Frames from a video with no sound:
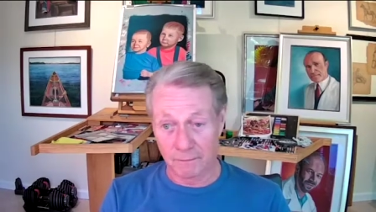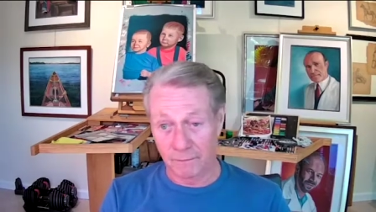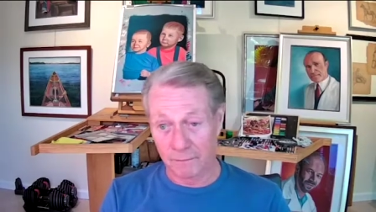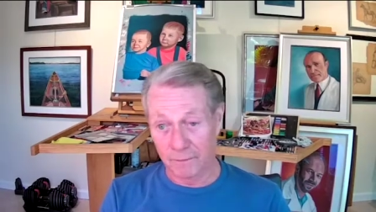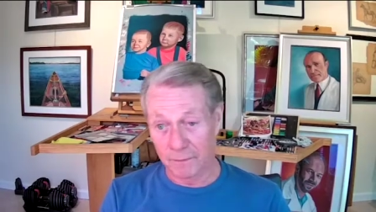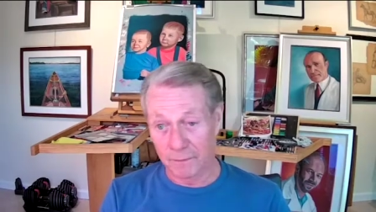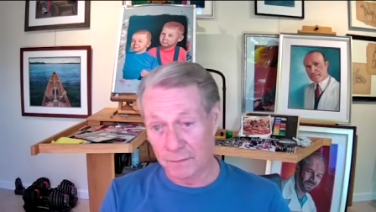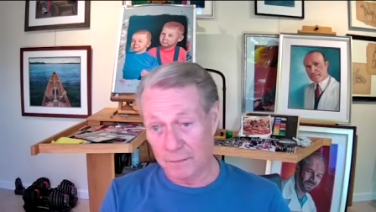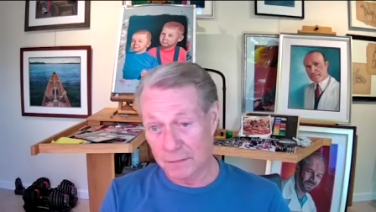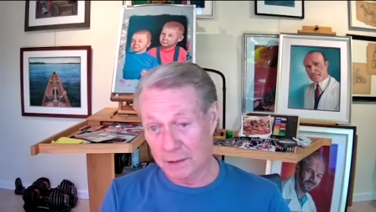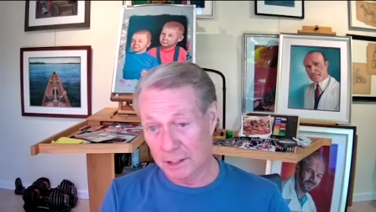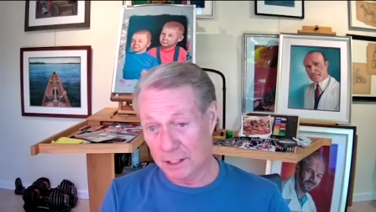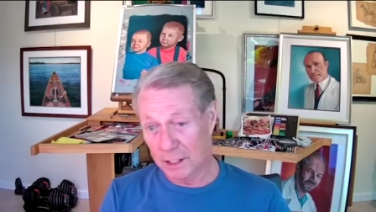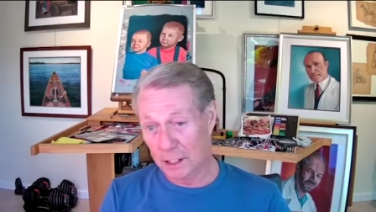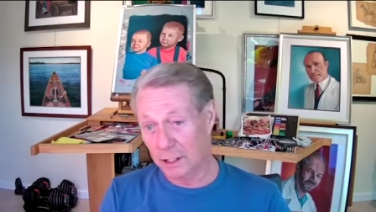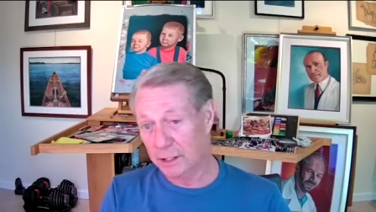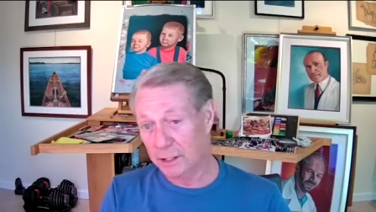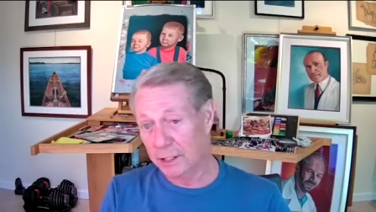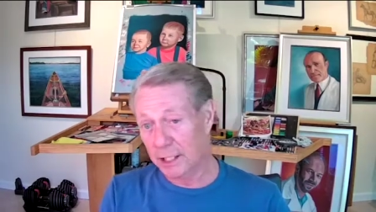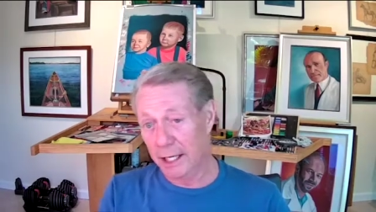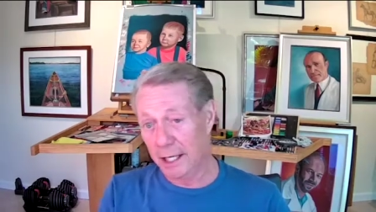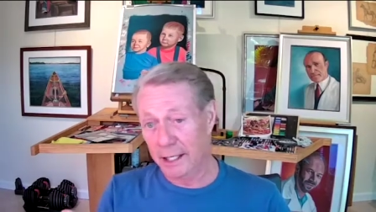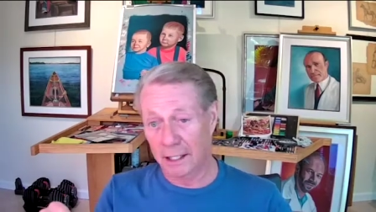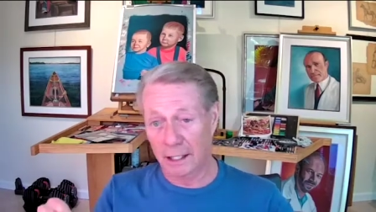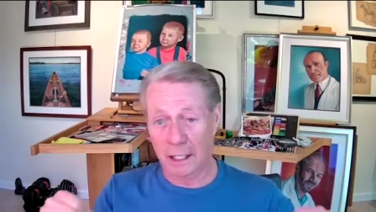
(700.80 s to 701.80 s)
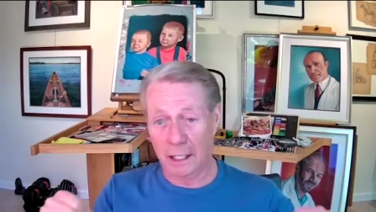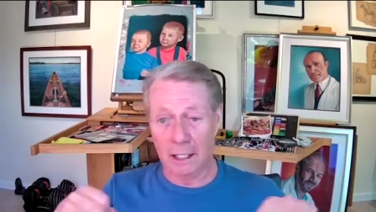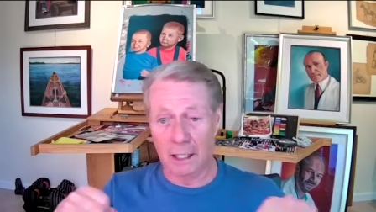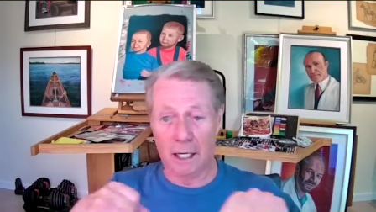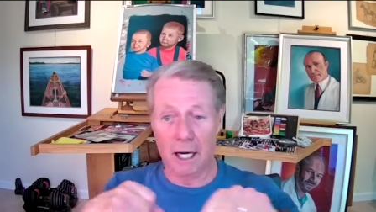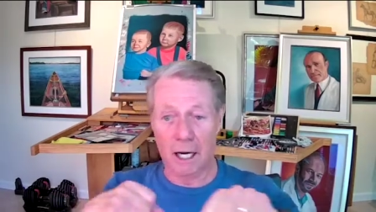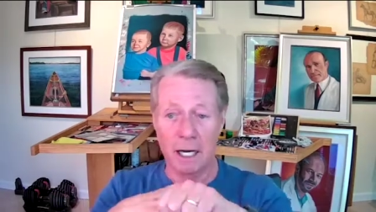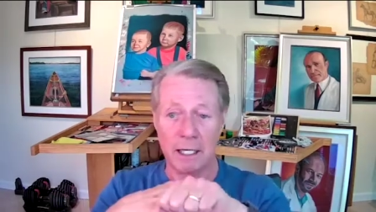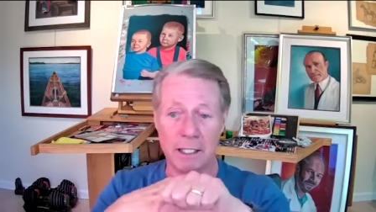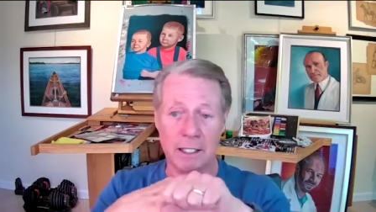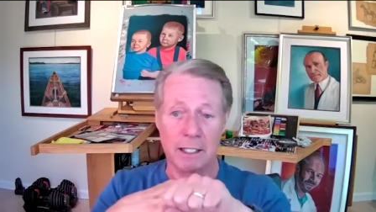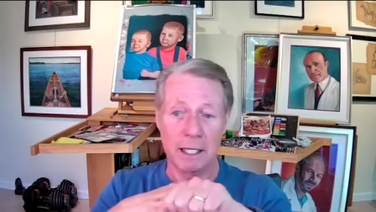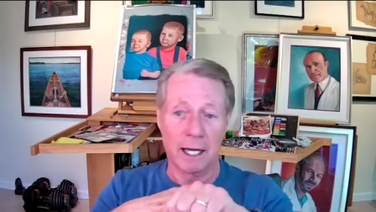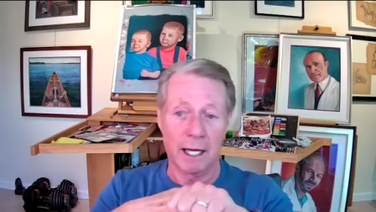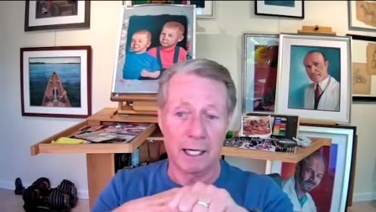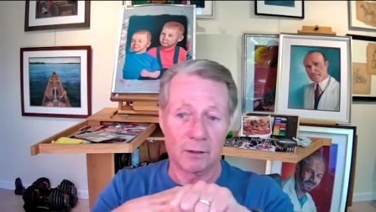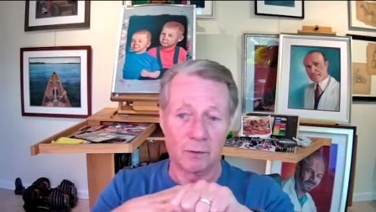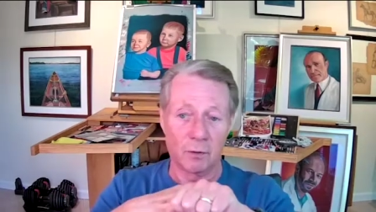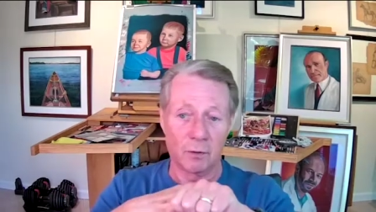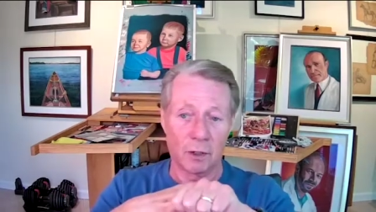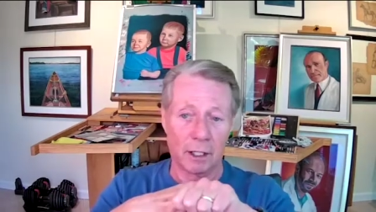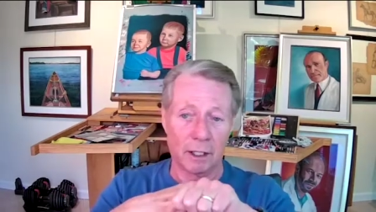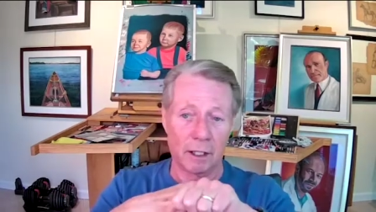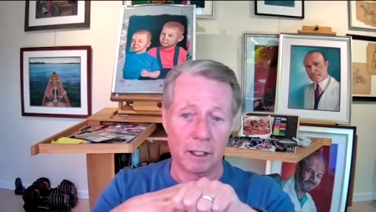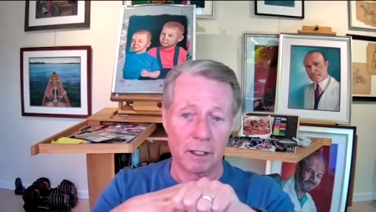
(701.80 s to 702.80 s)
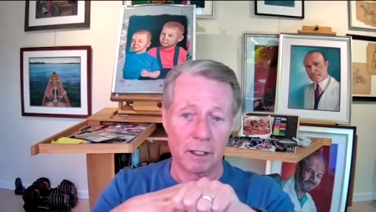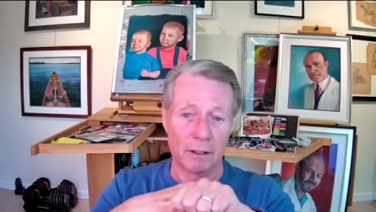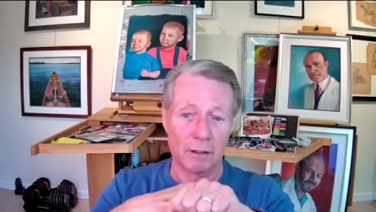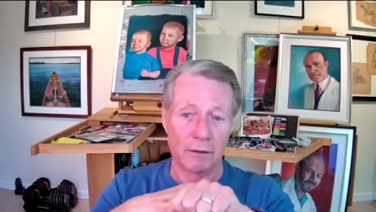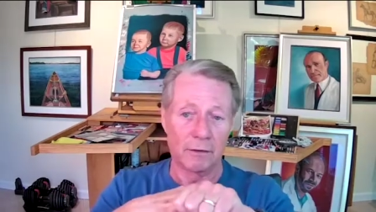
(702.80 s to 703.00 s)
cells had to contact one another.